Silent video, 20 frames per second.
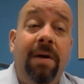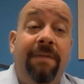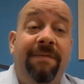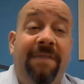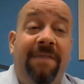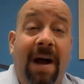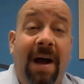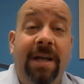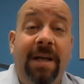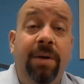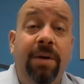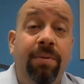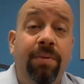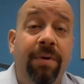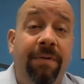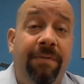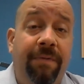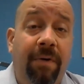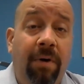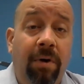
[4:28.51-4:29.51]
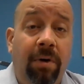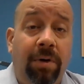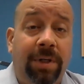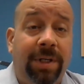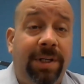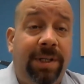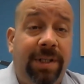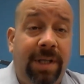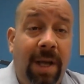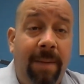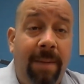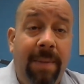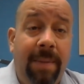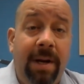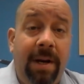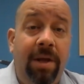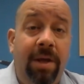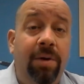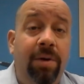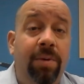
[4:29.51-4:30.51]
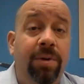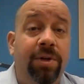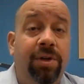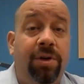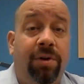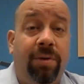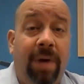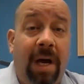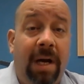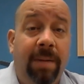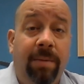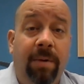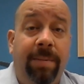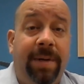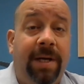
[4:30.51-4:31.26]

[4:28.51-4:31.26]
Find a referral to somebody who is credible,